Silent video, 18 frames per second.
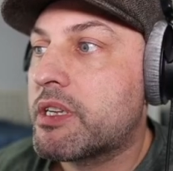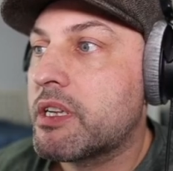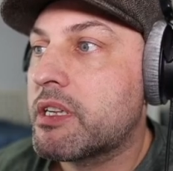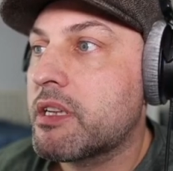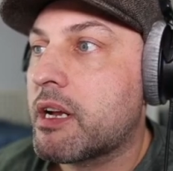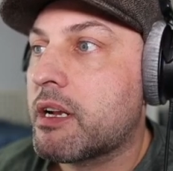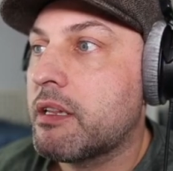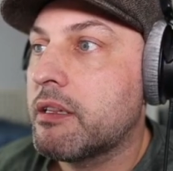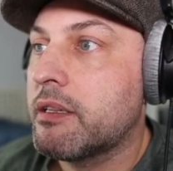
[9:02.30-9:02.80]

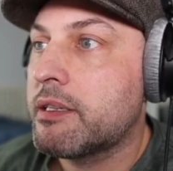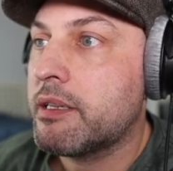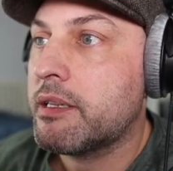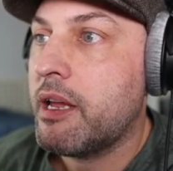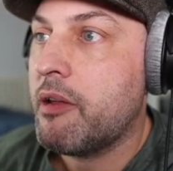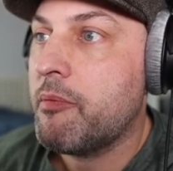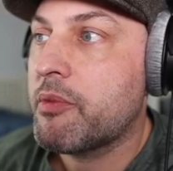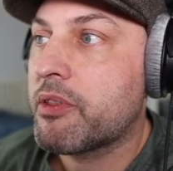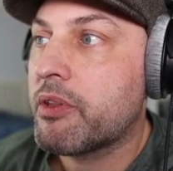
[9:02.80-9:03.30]
exactly the
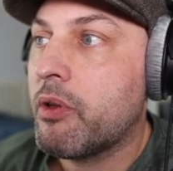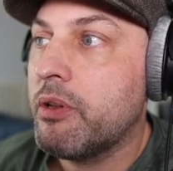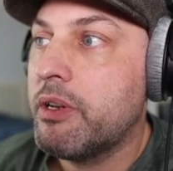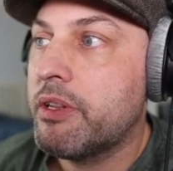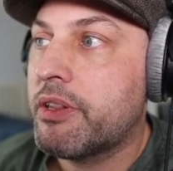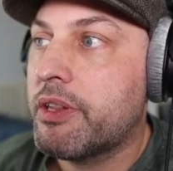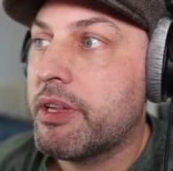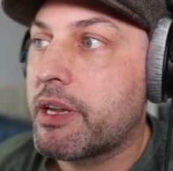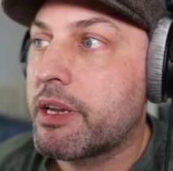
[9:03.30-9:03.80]
same. The only
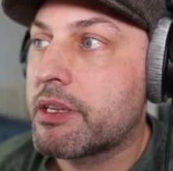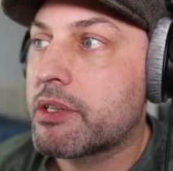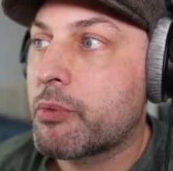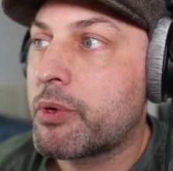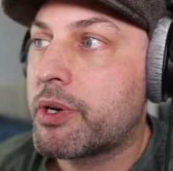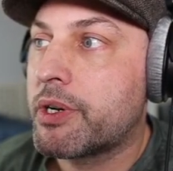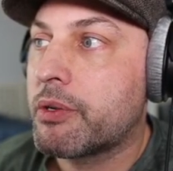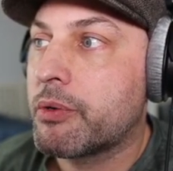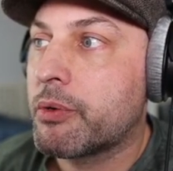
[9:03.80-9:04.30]
thing is
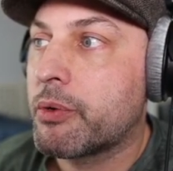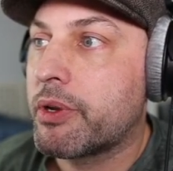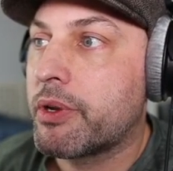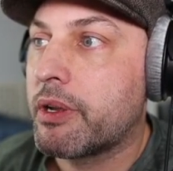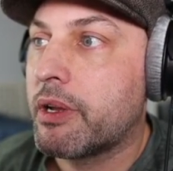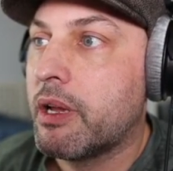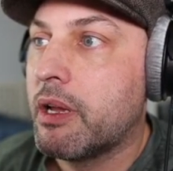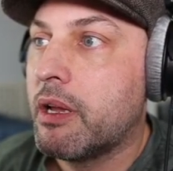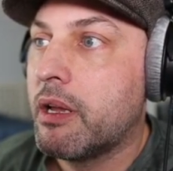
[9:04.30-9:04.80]
we're doing
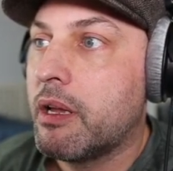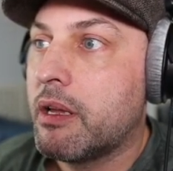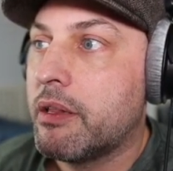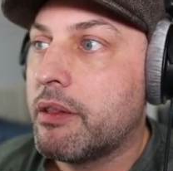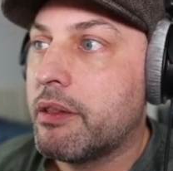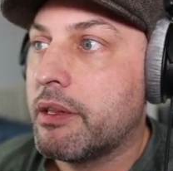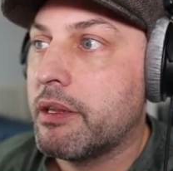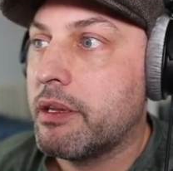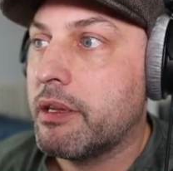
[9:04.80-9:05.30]

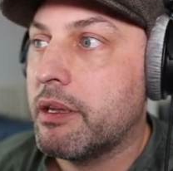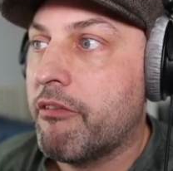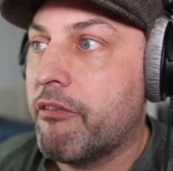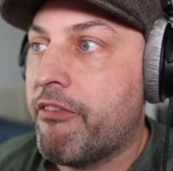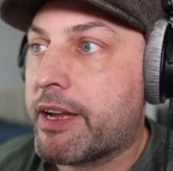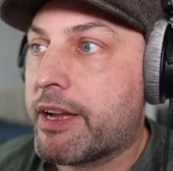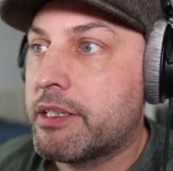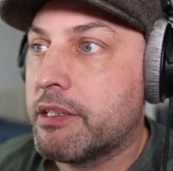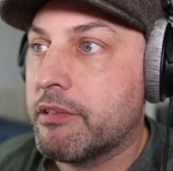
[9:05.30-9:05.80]
the
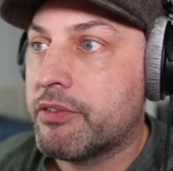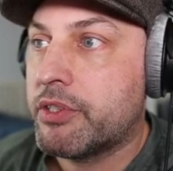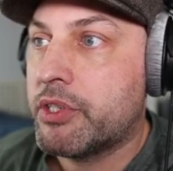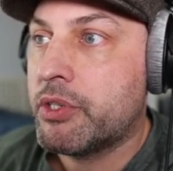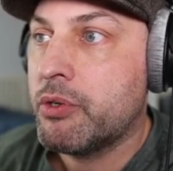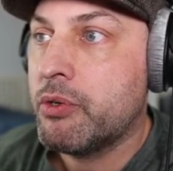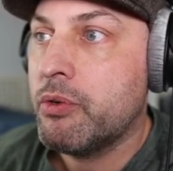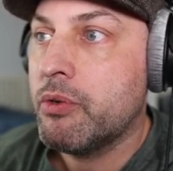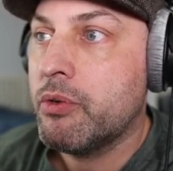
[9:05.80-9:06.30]
effective
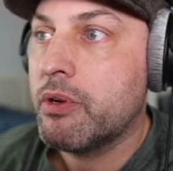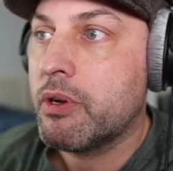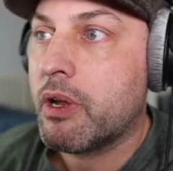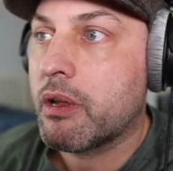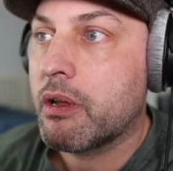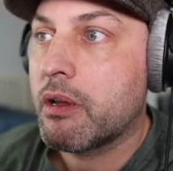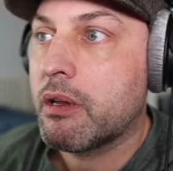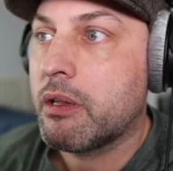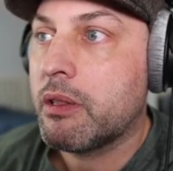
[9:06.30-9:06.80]
2
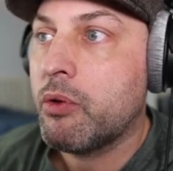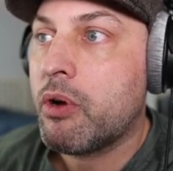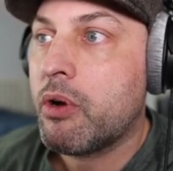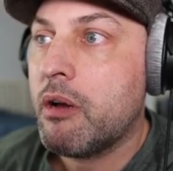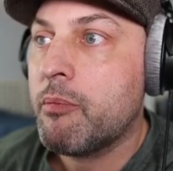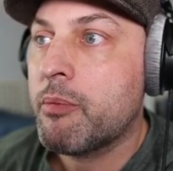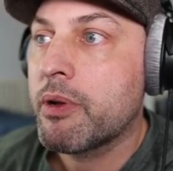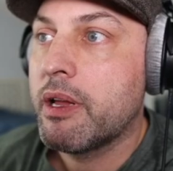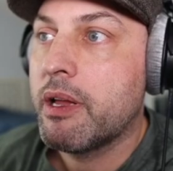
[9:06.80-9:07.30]

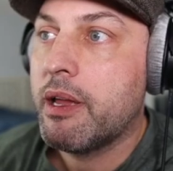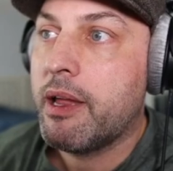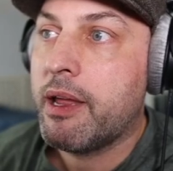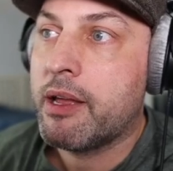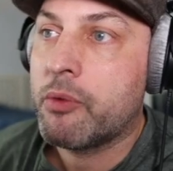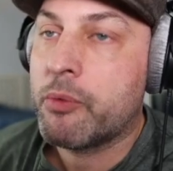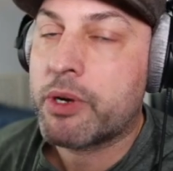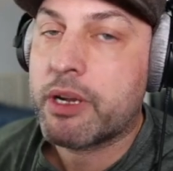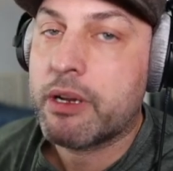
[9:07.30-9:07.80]
lookup,
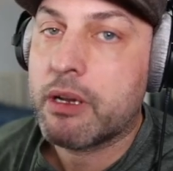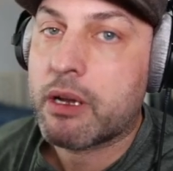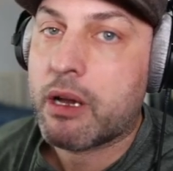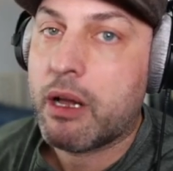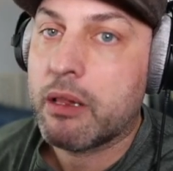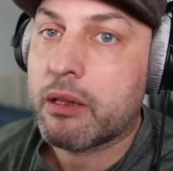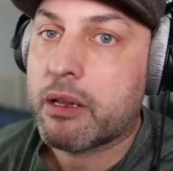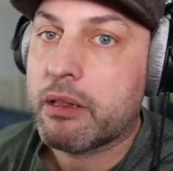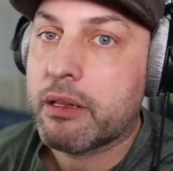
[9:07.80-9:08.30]
and we're gonna
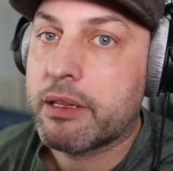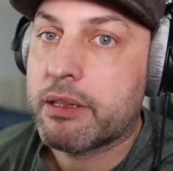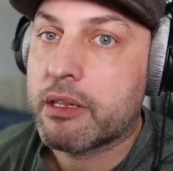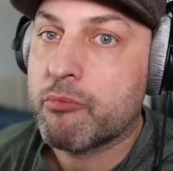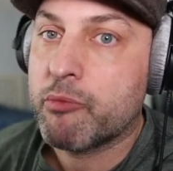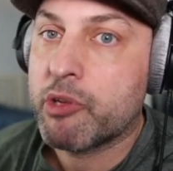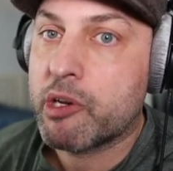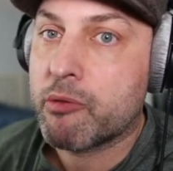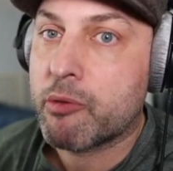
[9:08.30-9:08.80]
calculate the
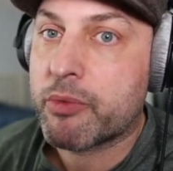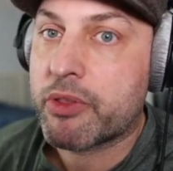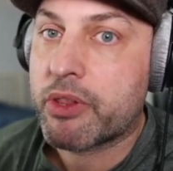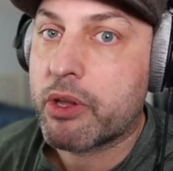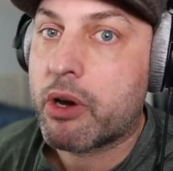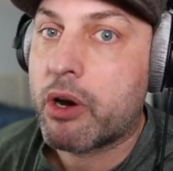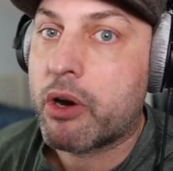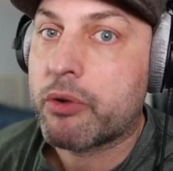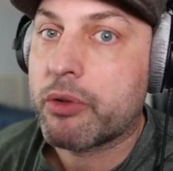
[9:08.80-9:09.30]
minimum, the
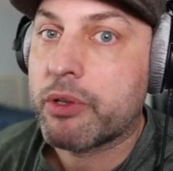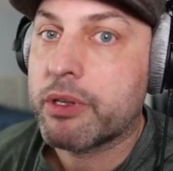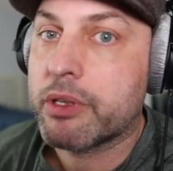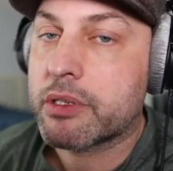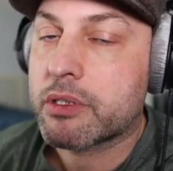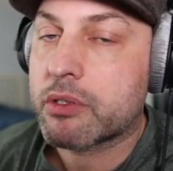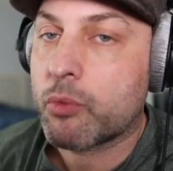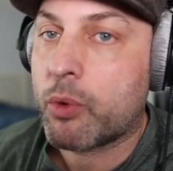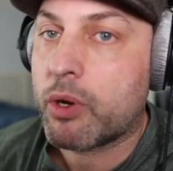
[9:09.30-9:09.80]

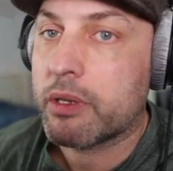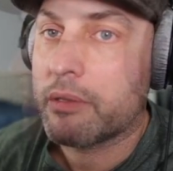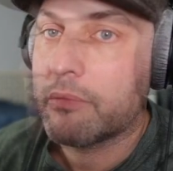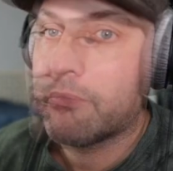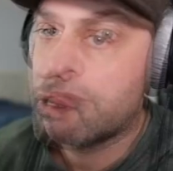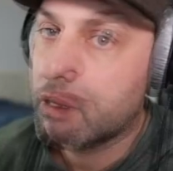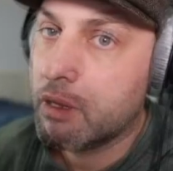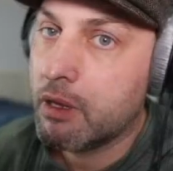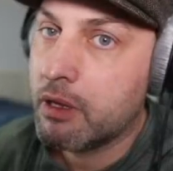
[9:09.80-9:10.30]
earliest one.
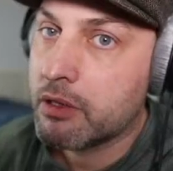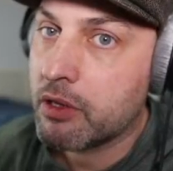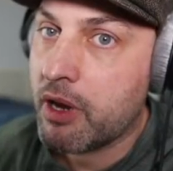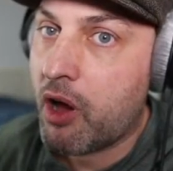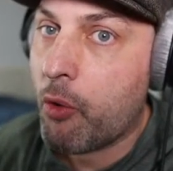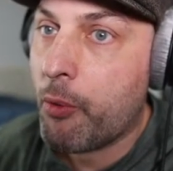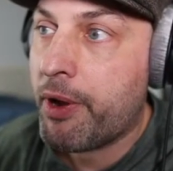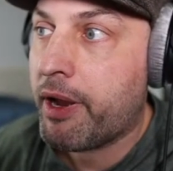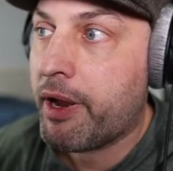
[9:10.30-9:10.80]
So
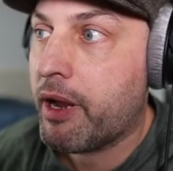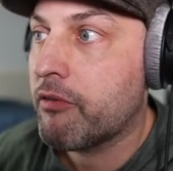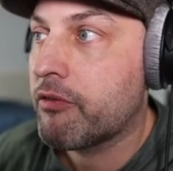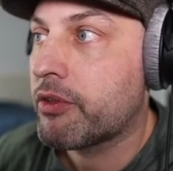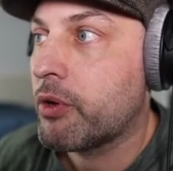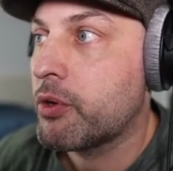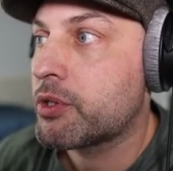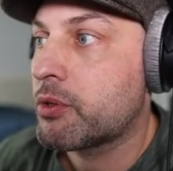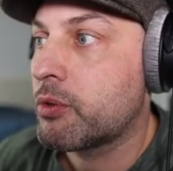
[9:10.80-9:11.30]
now we have
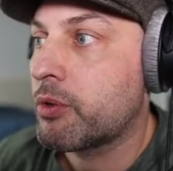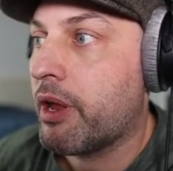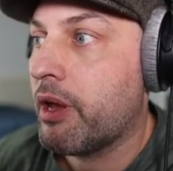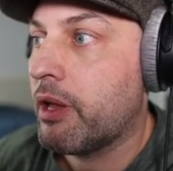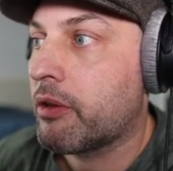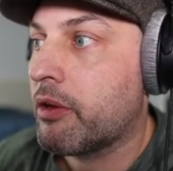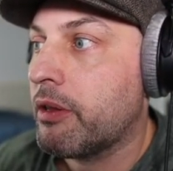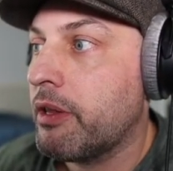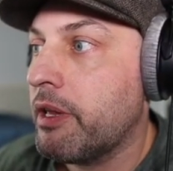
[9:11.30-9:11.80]
those two
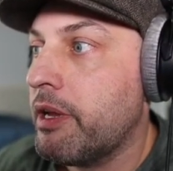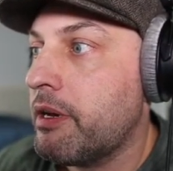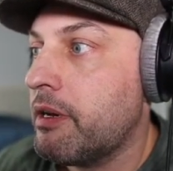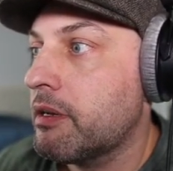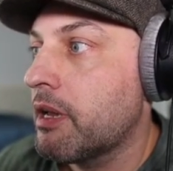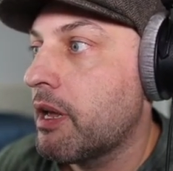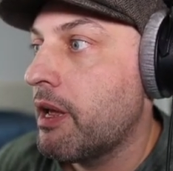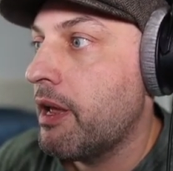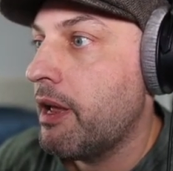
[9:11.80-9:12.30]
calculated
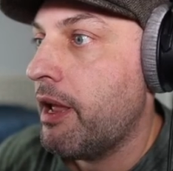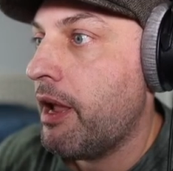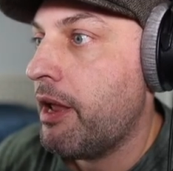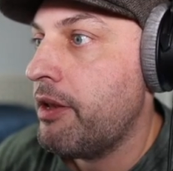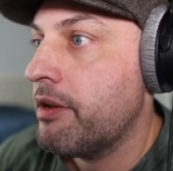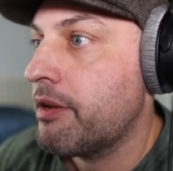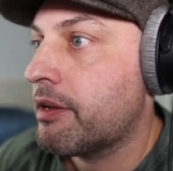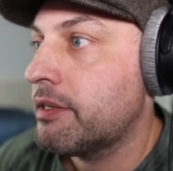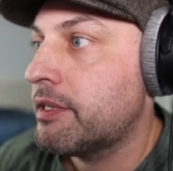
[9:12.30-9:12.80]

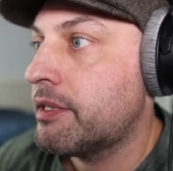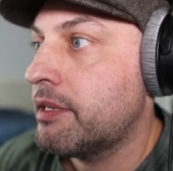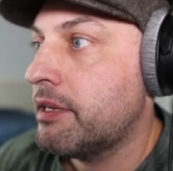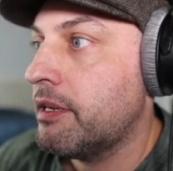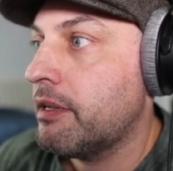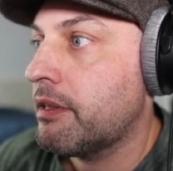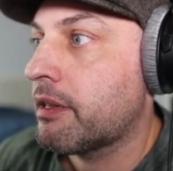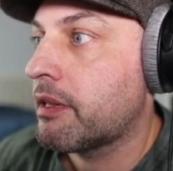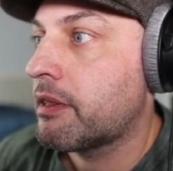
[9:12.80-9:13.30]
and you can
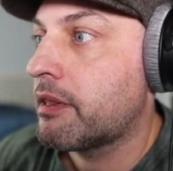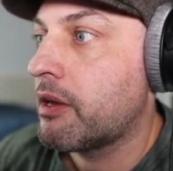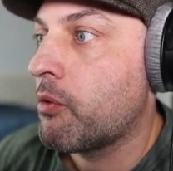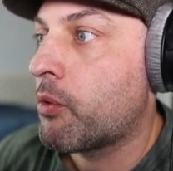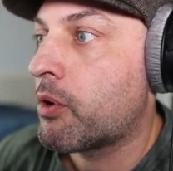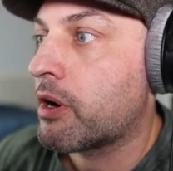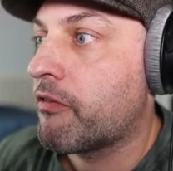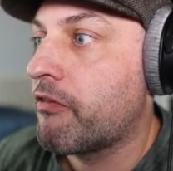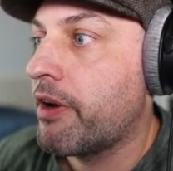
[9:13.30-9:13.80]
see that they
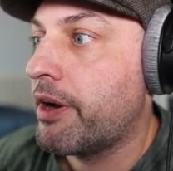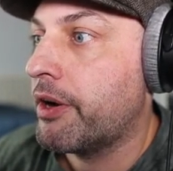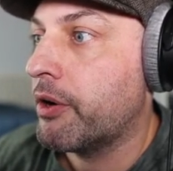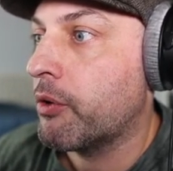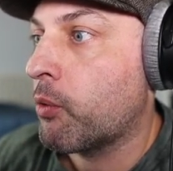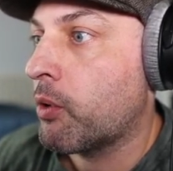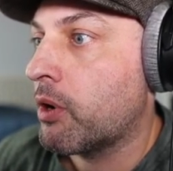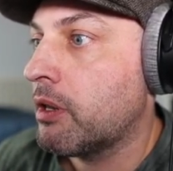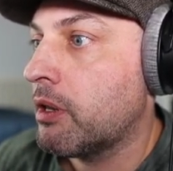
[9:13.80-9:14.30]
work very
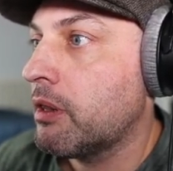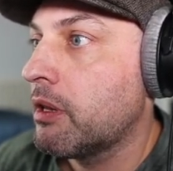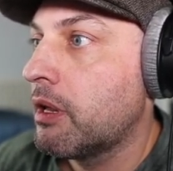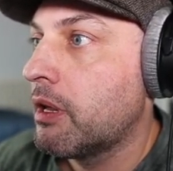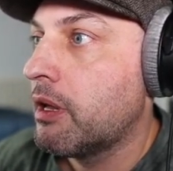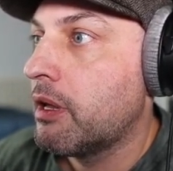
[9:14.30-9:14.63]
well.